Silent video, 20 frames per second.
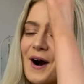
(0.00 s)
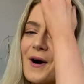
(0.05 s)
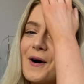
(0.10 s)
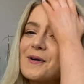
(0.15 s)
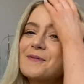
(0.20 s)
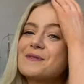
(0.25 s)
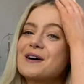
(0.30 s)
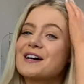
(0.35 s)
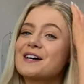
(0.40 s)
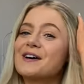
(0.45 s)
Oh
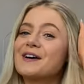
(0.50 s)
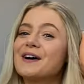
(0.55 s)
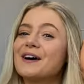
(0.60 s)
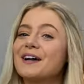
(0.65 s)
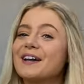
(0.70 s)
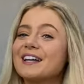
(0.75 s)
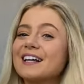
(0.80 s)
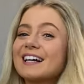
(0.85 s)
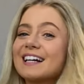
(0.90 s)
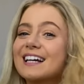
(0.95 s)
my
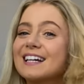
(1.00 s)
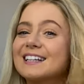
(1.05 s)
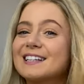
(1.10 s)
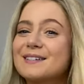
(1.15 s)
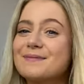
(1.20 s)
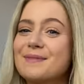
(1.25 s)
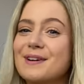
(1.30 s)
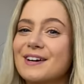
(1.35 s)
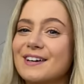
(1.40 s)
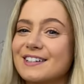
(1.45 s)
god, like in the
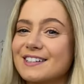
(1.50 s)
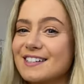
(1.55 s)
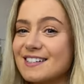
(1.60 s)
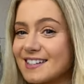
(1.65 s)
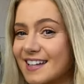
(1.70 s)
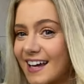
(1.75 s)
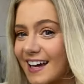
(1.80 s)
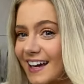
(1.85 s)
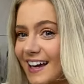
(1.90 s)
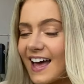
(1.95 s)
mirror. Just
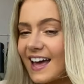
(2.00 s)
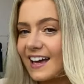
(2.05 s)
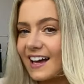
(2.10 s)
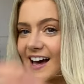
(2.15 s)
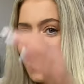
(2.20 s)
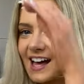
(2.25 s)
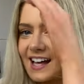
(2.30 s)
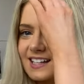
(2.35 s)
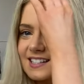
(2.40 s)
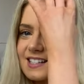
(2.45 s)
like, hey
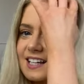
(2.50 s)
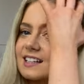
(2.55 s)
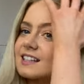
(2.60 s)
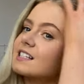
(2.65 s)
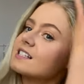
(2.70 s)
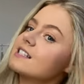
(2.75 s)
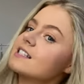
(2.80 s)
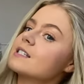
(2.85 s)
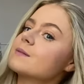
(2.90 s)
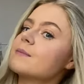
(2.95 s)
guys,
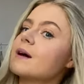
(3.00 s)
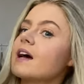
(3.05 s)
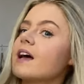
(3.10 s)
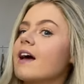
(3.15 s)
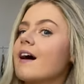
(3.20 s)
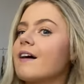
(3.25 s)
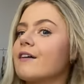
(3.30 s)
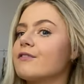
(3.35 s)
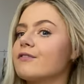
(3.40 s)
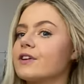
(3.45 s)
this is my
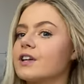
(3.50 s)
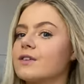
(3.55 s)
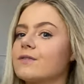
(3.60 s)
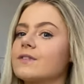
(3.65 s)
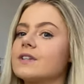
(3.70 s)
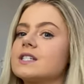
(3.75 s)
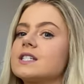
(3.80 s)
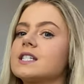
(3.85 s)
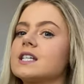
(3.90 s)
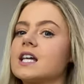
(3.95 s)
outfit of
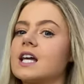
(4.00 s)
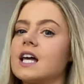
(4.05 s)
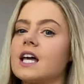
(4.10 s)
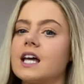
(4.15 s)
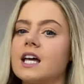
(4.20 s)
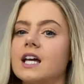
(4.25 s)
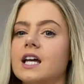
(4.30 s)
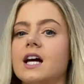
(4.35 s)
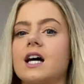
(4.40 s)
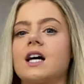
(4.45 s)
the
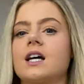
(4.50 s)
day.